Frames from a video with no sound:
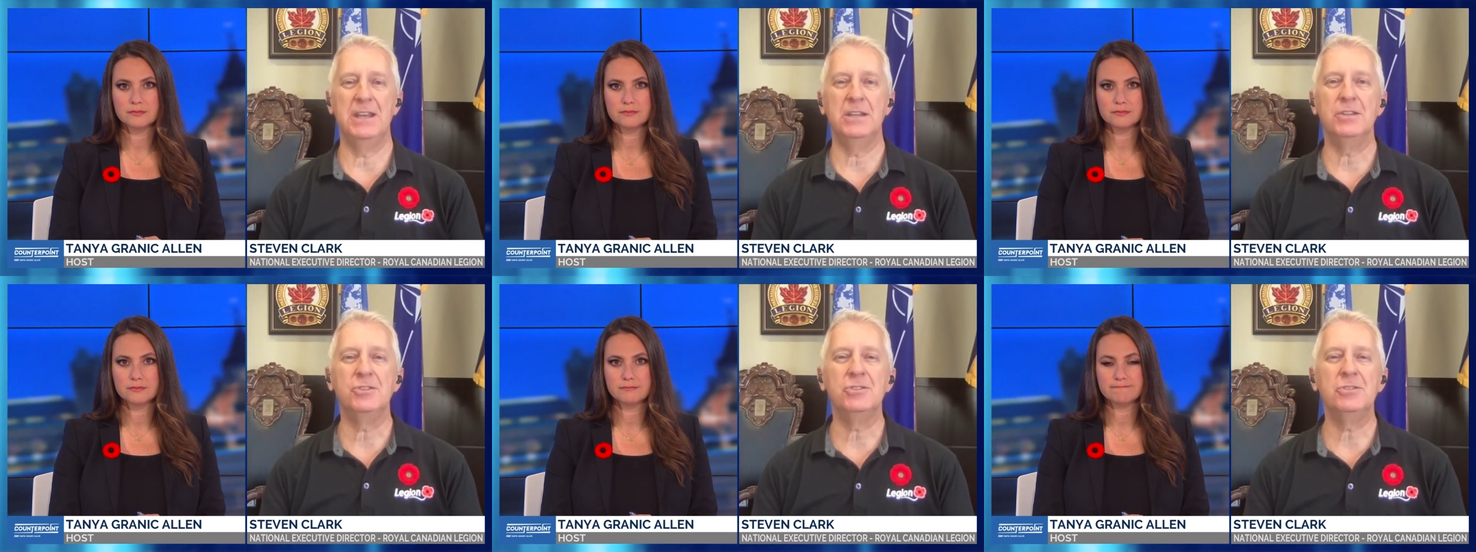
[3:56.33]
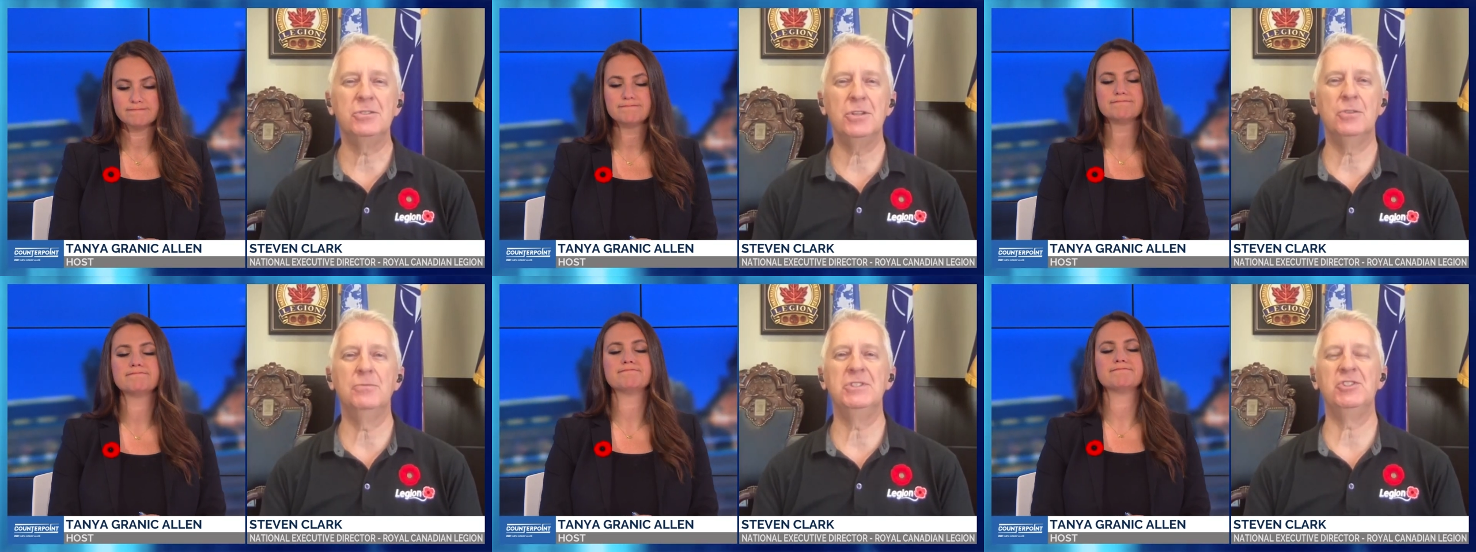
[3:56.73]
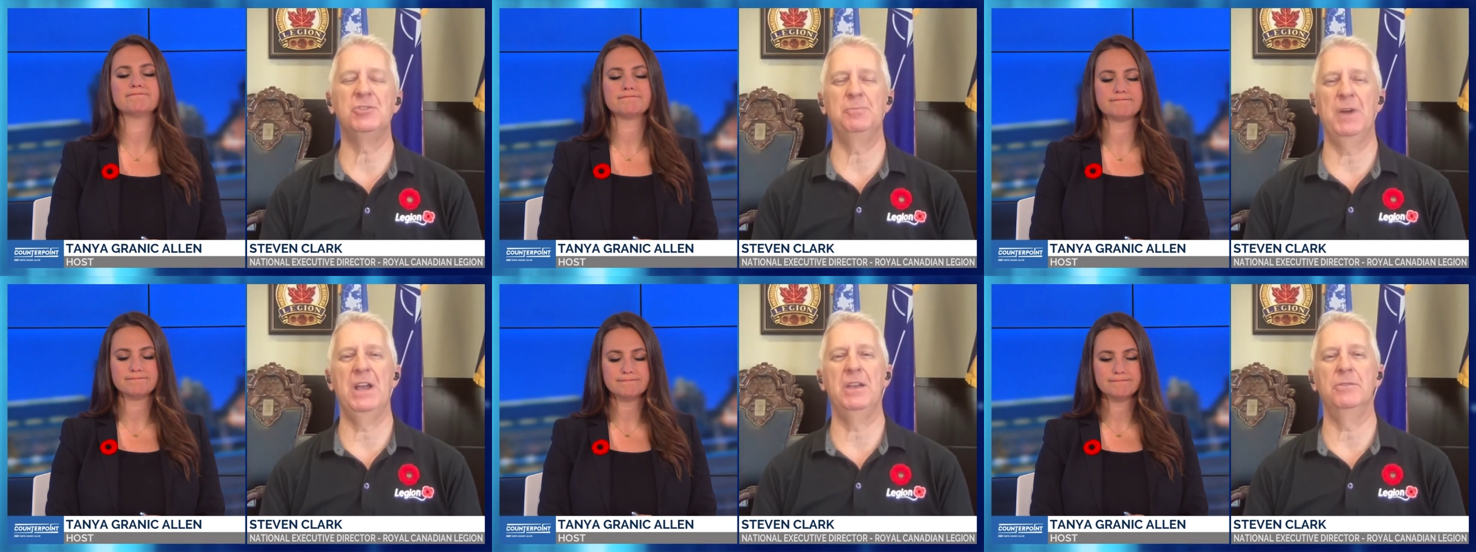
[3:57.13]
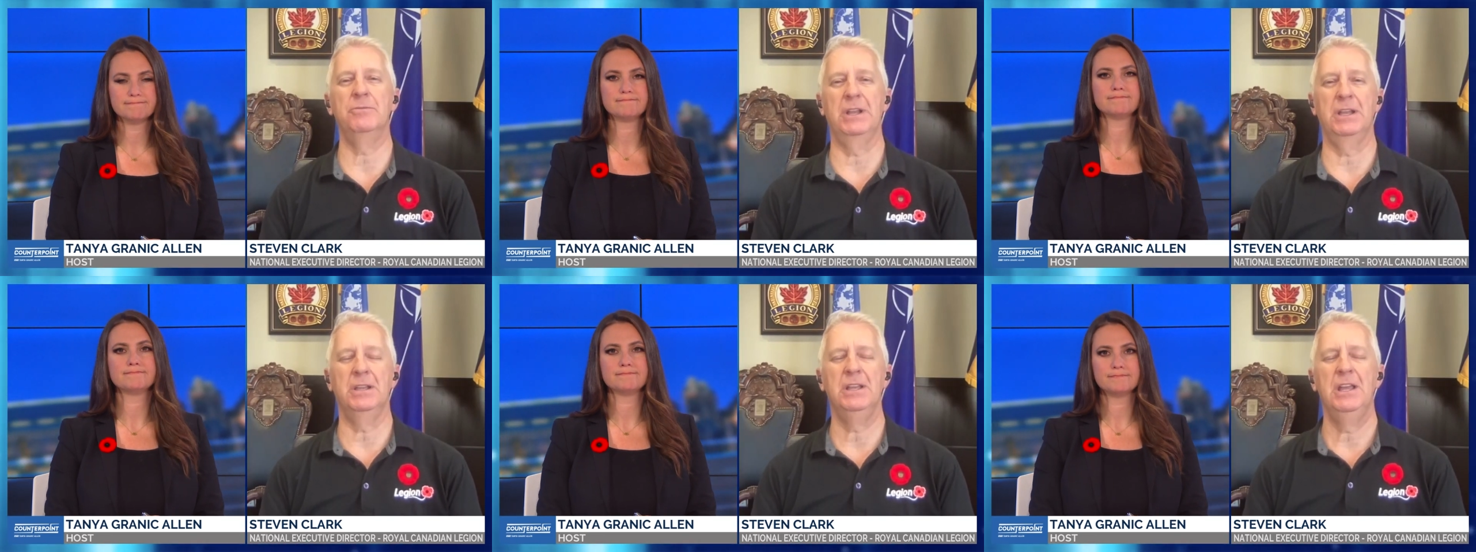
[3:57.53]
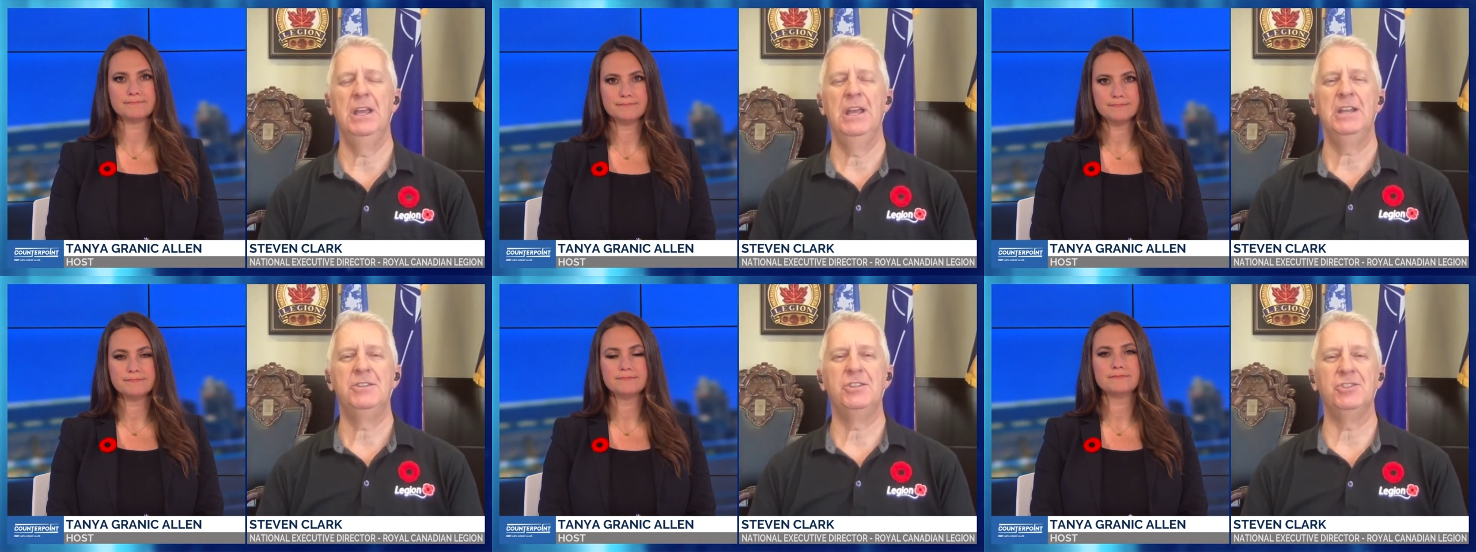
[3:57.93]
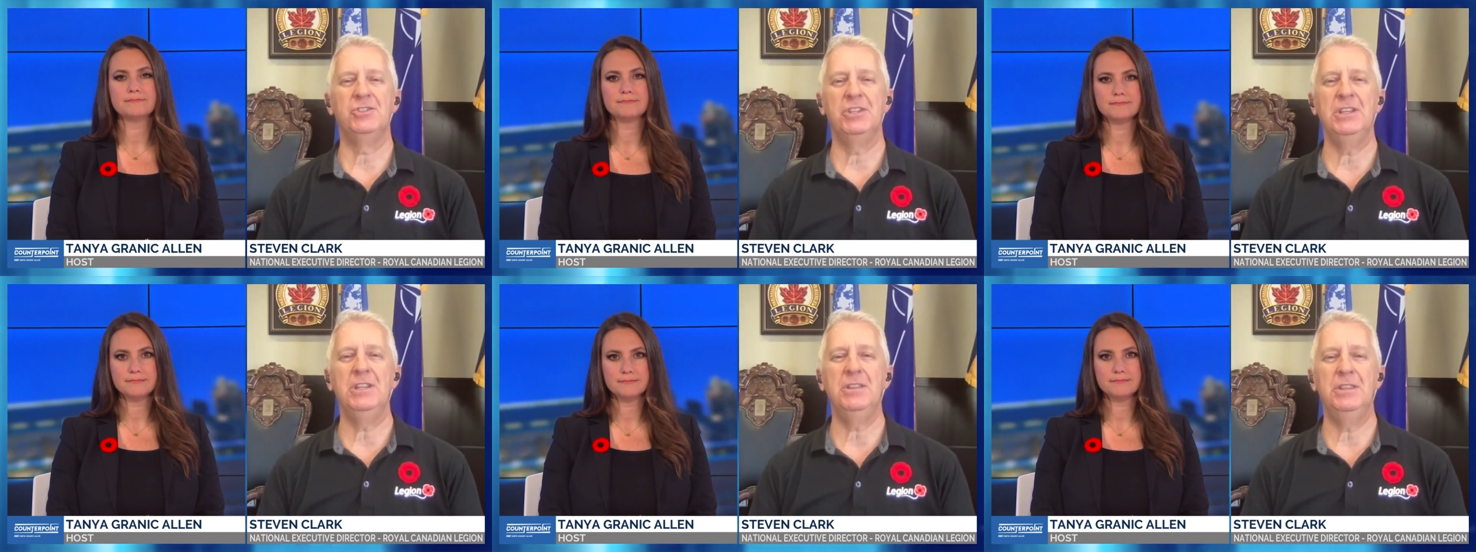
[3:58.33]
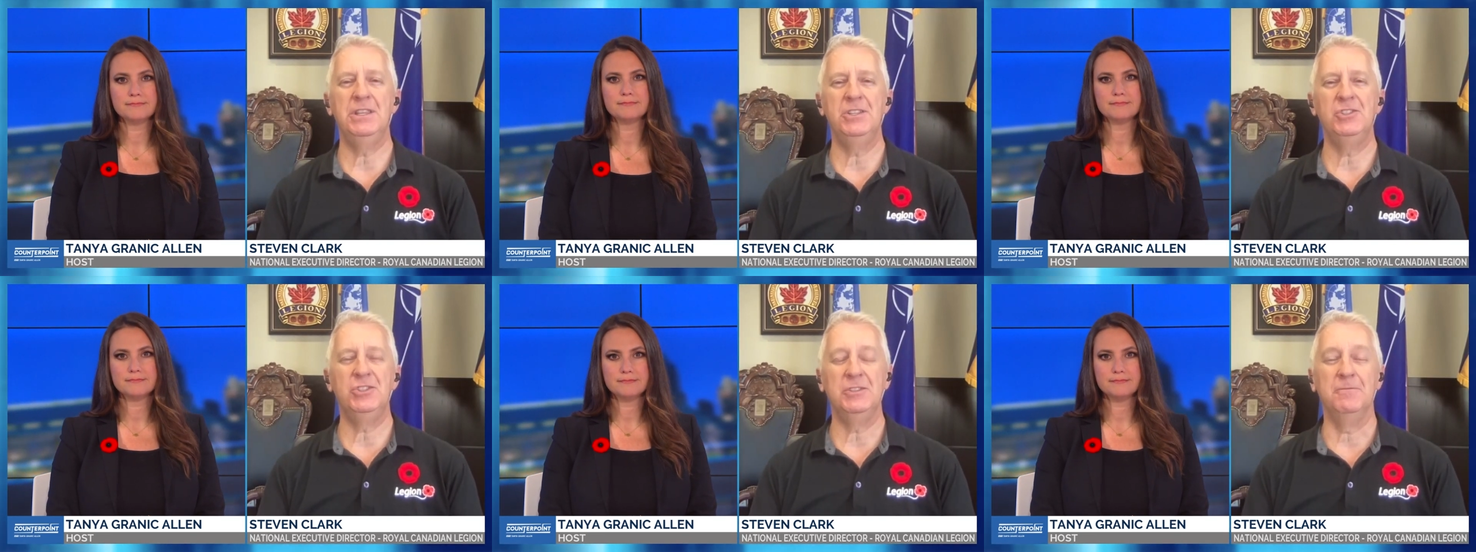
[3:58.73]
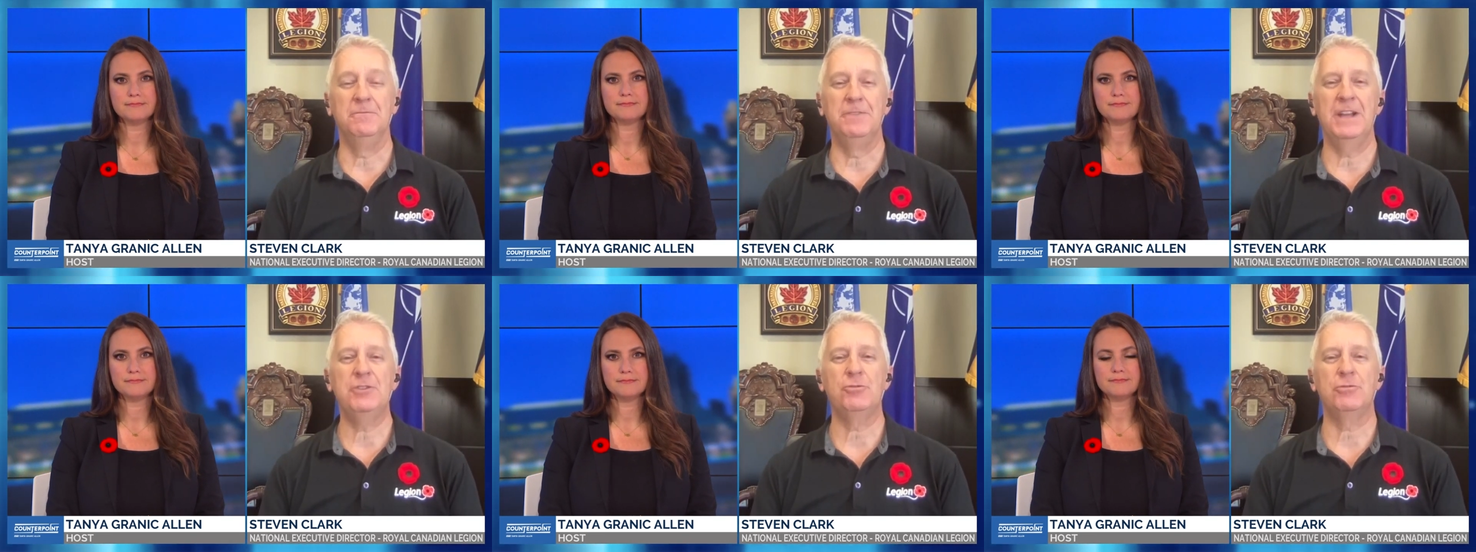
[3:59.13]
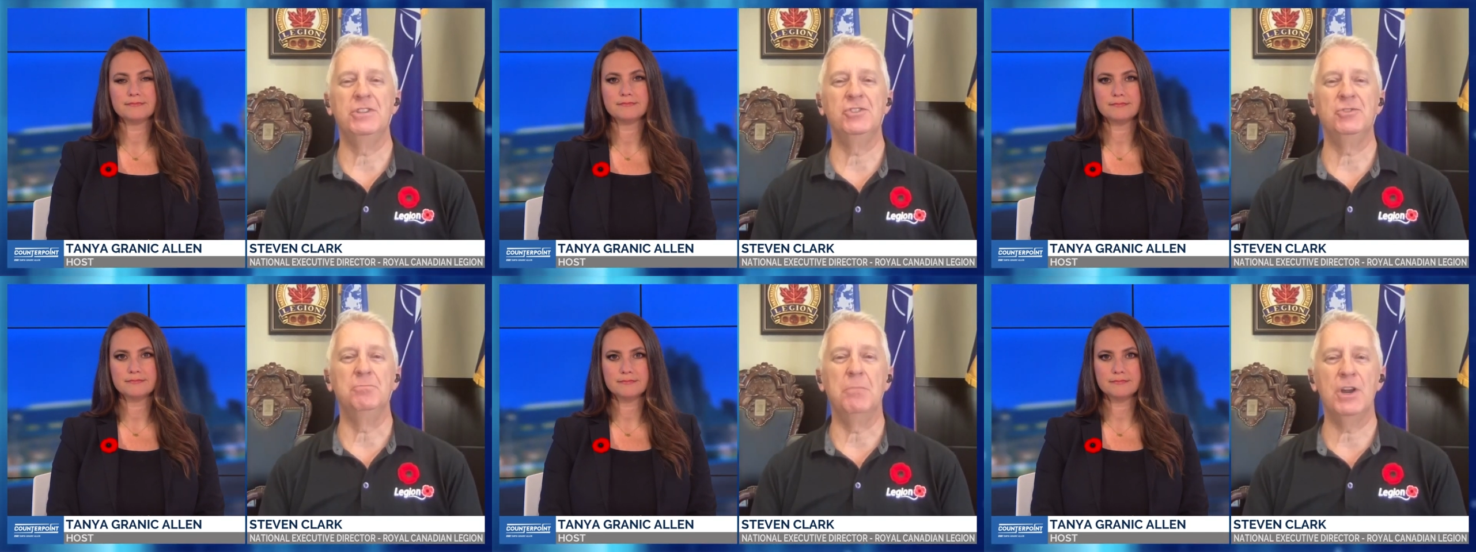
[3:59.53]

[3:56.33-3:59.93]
Speaker 1: and it is so inspiring to see these veterans